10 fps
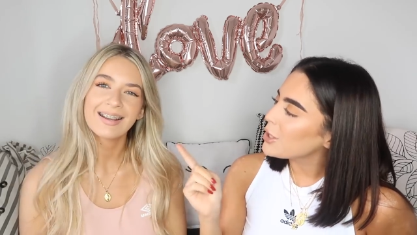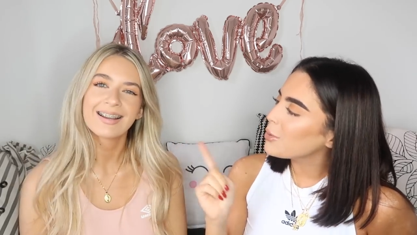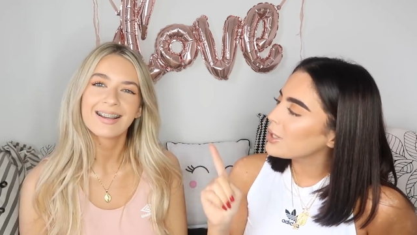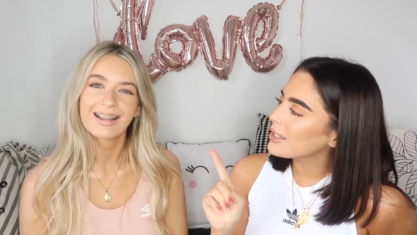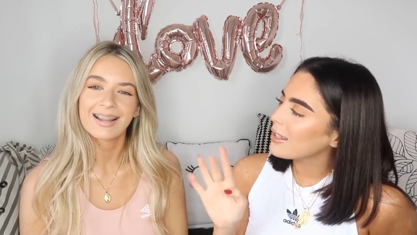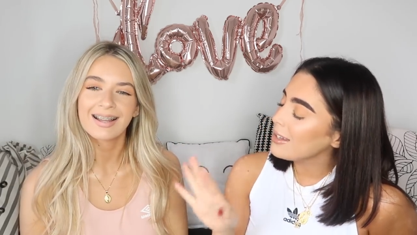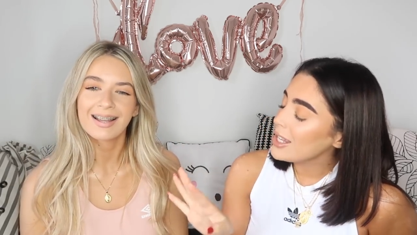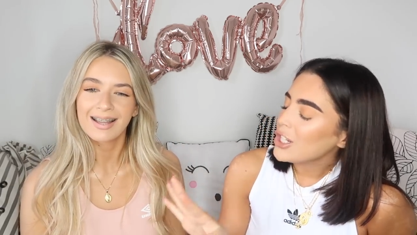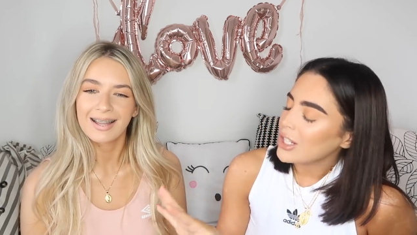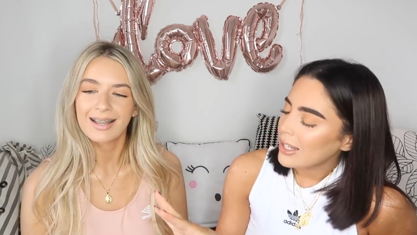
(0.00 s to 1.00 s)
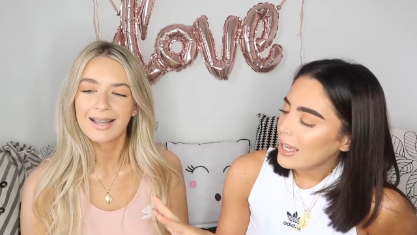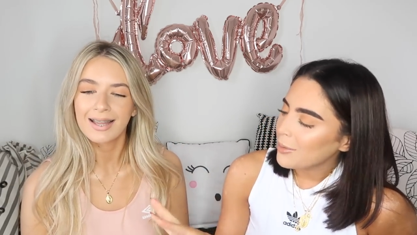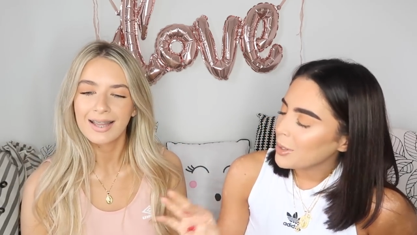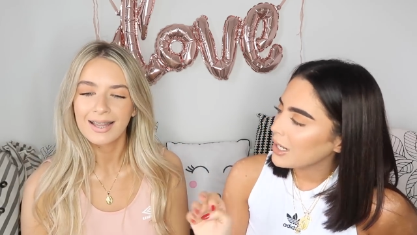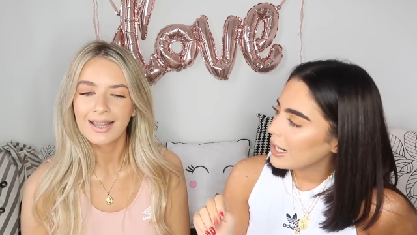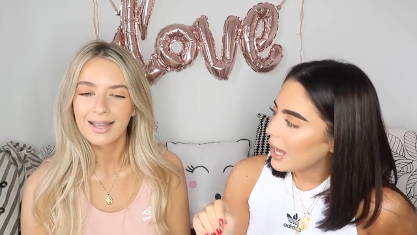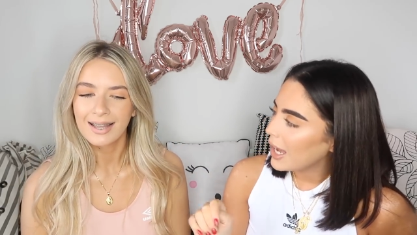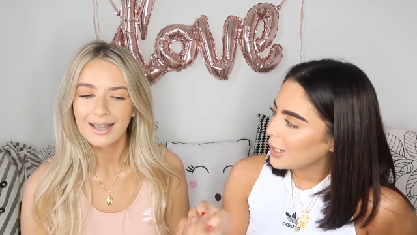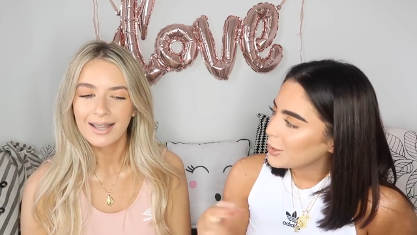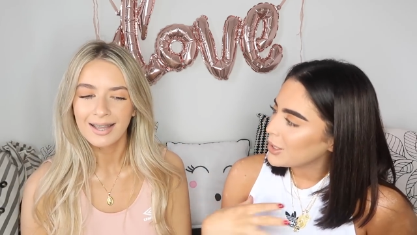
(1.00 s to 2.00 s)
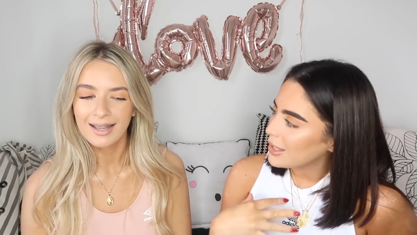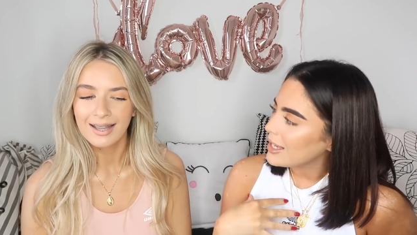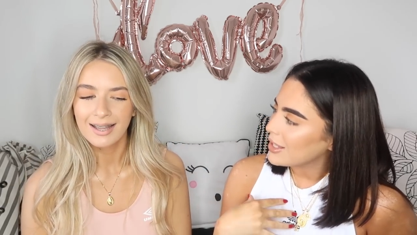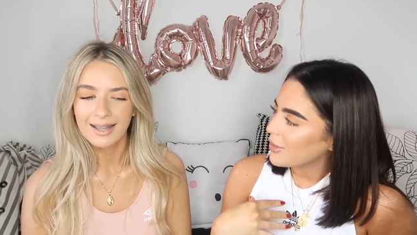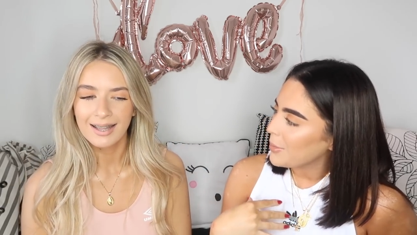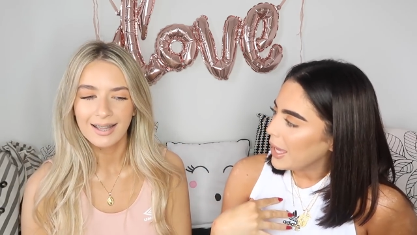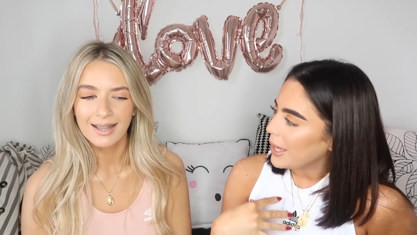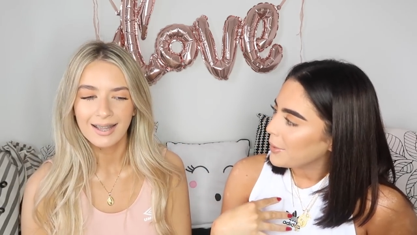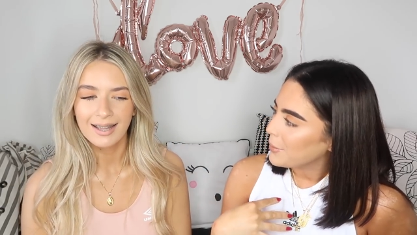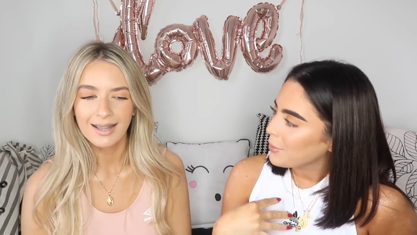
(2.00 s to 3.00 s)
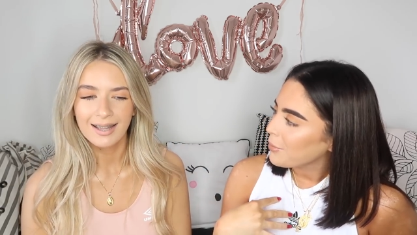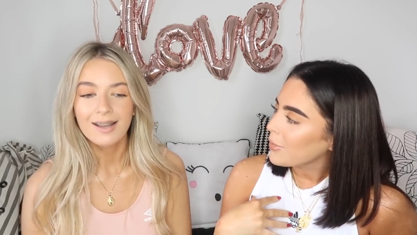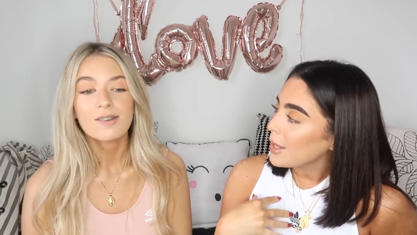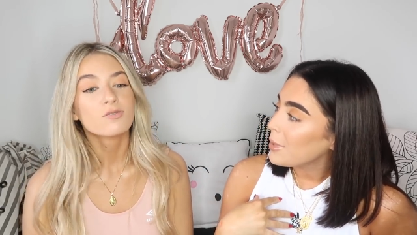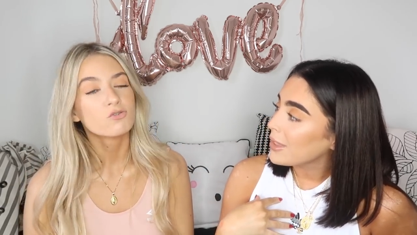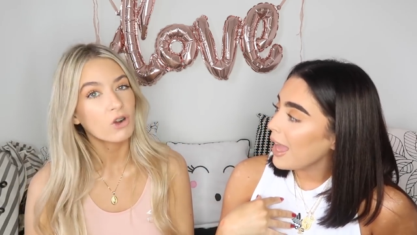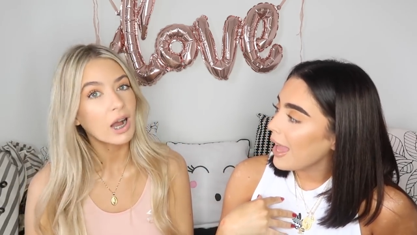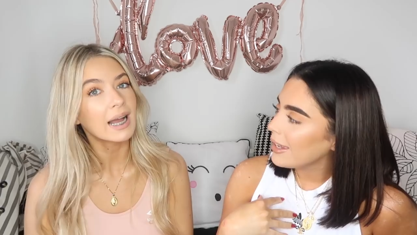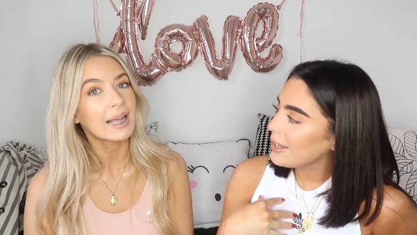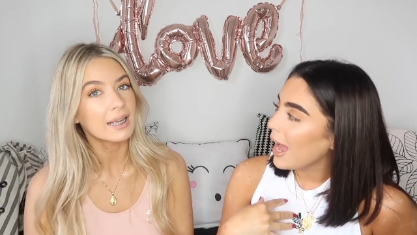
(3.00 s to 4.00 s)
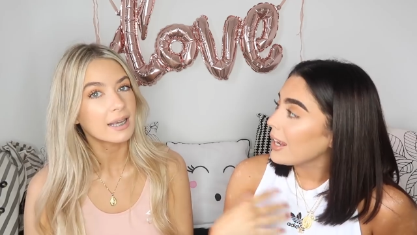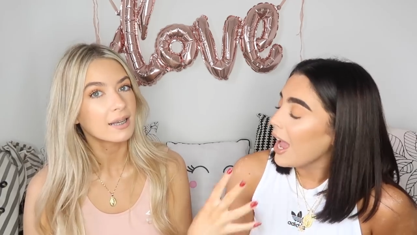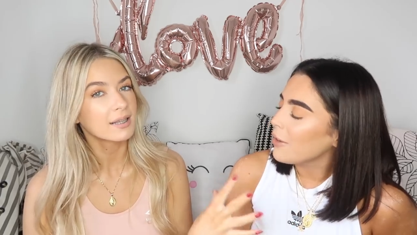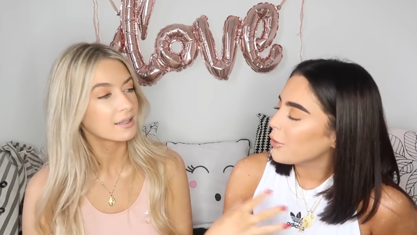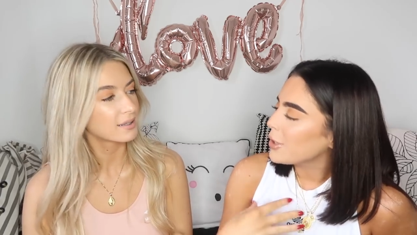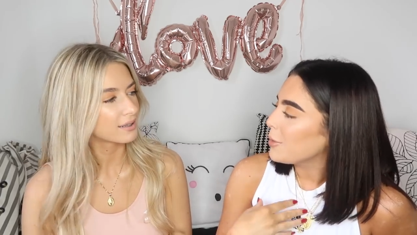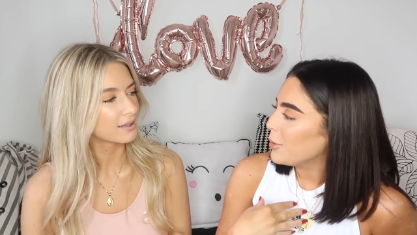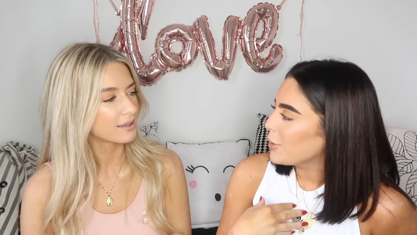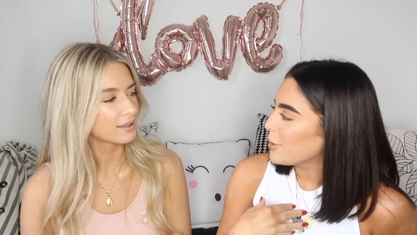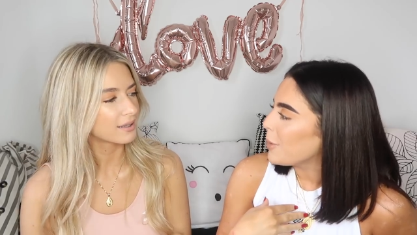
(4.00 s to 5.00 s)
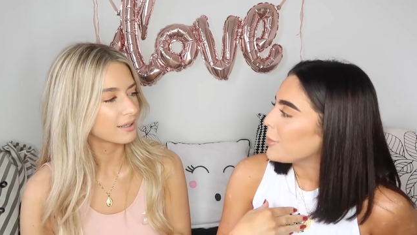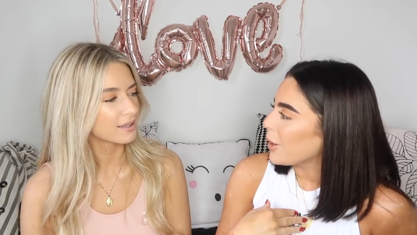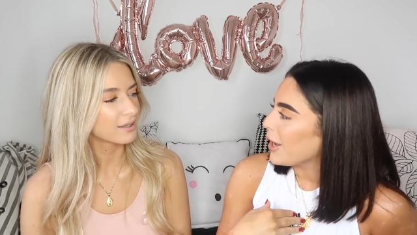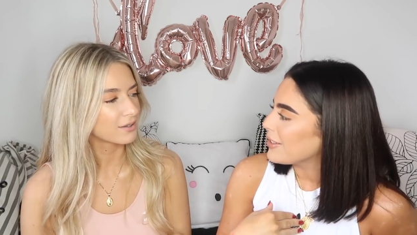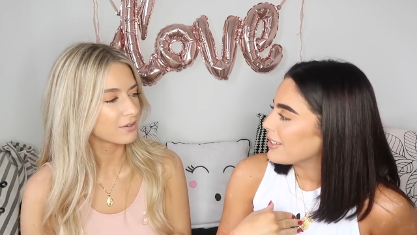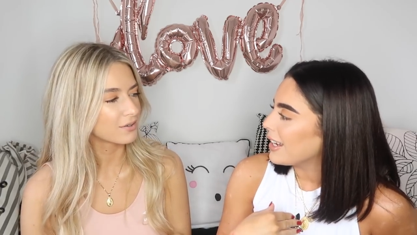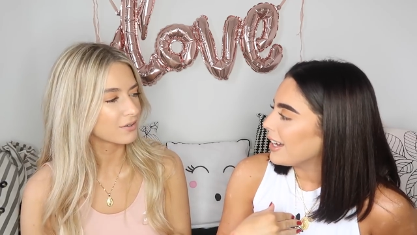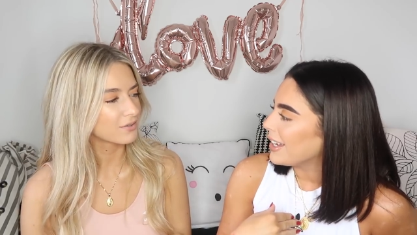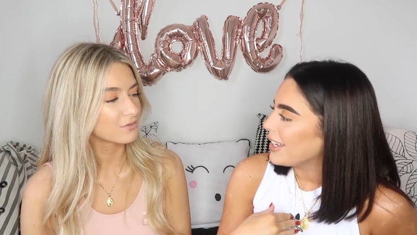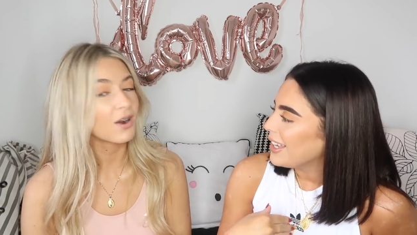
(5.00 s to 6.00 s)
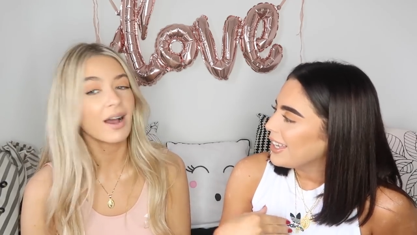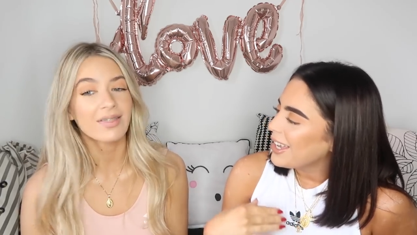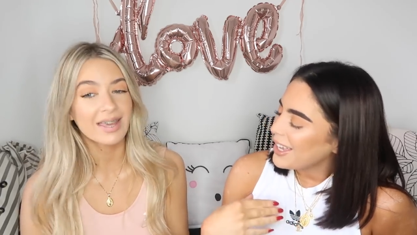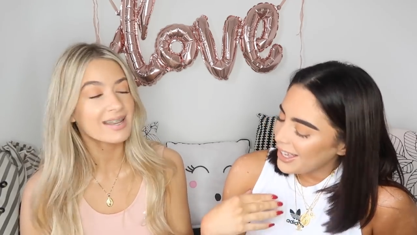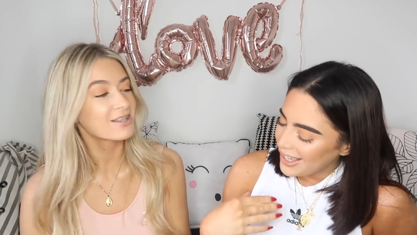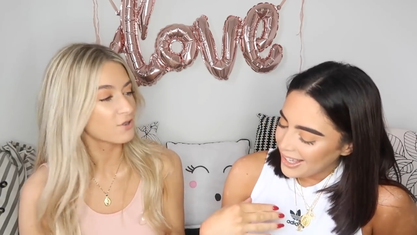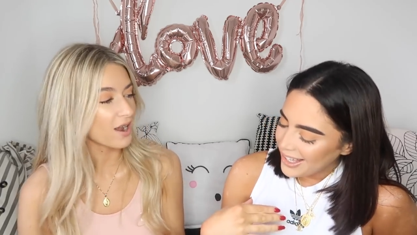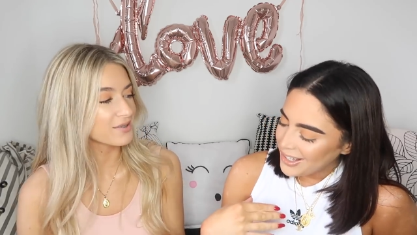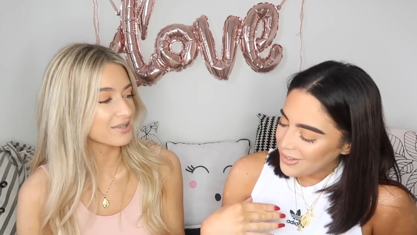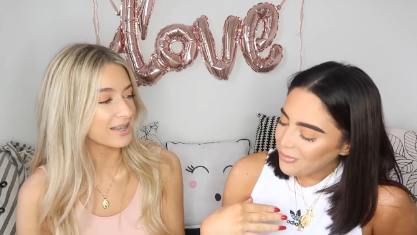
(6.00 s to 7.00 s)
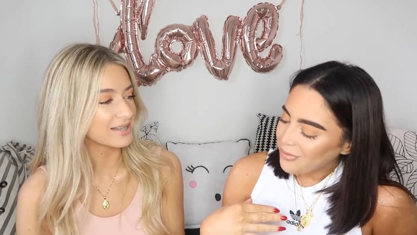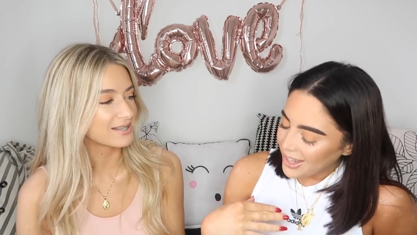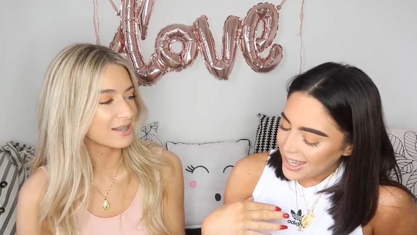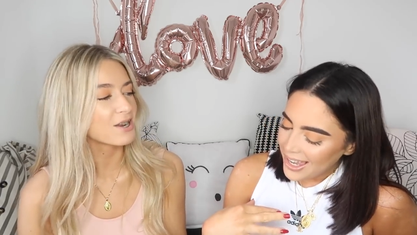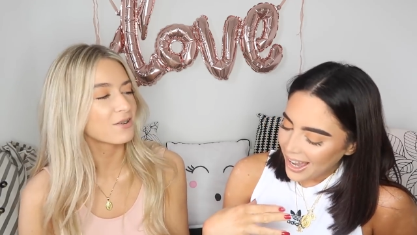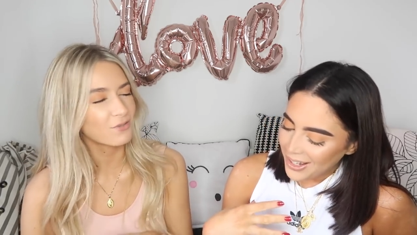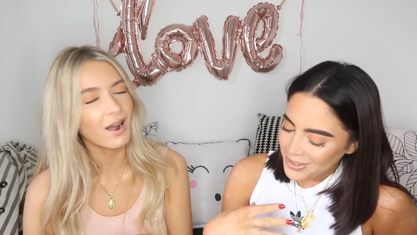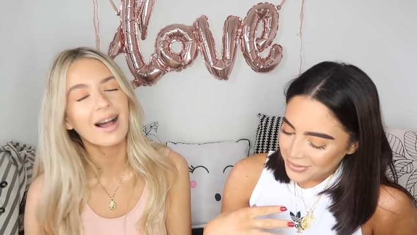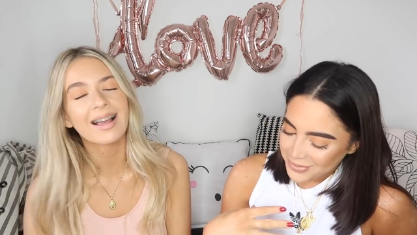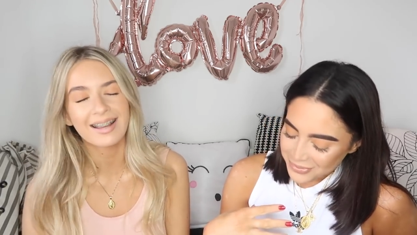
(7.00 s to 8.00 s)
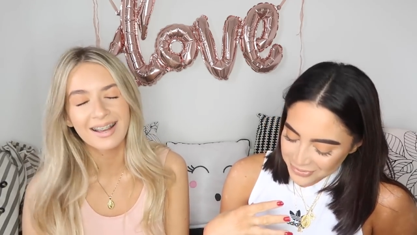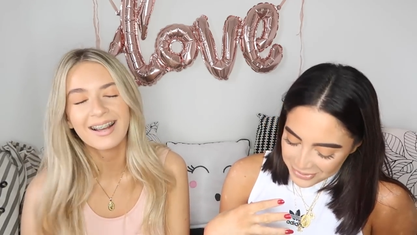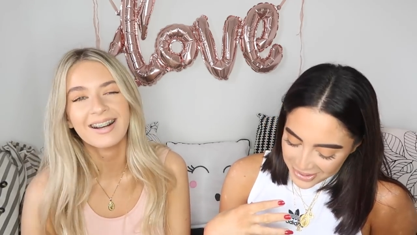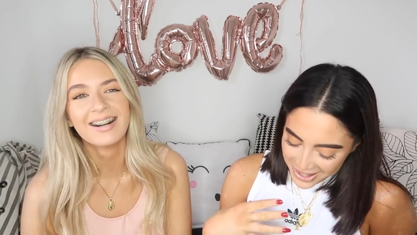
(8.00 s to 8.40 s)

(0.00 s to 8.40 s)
Speaker 1: which was initially, I'm not gonna lie, I ordered these for me, but right. Then, and I have already worn them, I'm not going to lie, right, these trousers, yeah, right.